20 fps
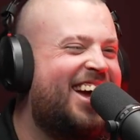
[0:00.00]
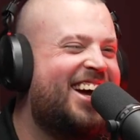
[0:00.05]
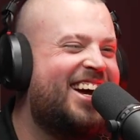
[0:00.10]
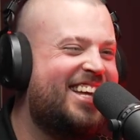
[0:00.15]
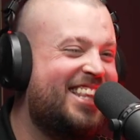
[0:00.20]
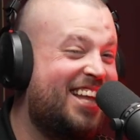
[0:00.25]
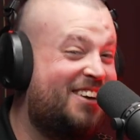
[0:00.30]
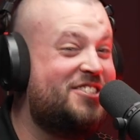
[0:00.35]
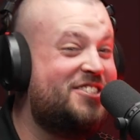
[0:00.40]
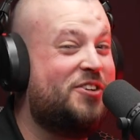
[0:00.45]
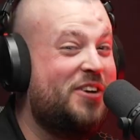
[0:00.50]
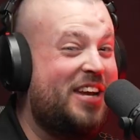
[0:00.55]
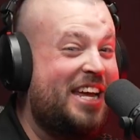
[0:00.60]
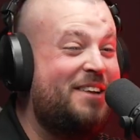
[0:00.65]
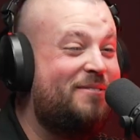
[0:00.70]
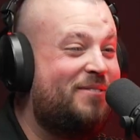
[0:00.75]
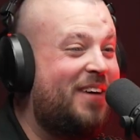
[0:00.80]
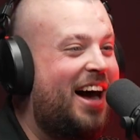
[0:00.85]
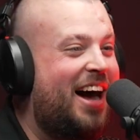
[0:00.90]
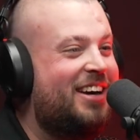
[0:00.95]
That was a good
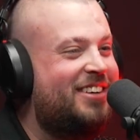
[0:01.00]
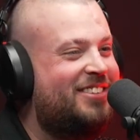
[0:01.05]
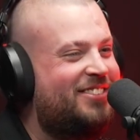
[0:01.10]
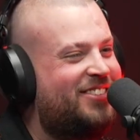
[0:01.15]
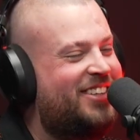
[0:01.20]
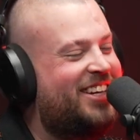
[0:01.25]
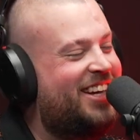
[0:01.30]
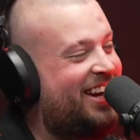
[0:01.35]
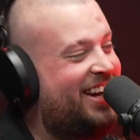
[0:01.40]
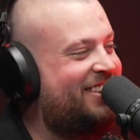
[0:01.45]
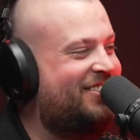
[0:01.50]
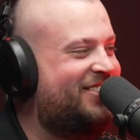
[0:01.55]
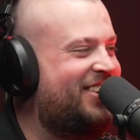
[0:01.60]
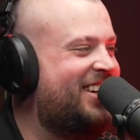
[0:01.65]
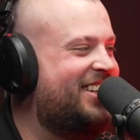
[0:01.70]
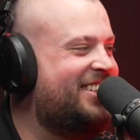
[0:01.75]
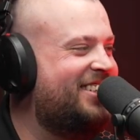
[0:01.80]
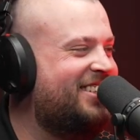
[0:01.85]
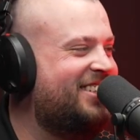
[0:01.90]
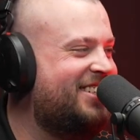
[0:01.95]
hit, but yeah,
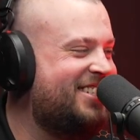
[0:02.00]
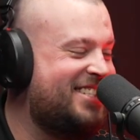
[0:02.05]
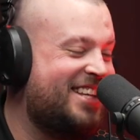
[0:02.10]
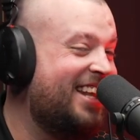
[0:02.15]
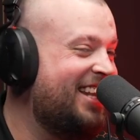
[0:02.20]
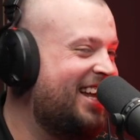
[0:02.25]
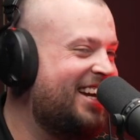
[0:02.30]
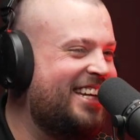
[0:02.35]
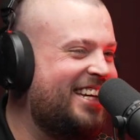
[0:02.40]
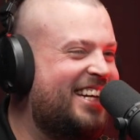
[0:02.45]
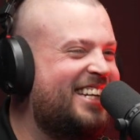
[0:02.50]
fuck. Just unlucky.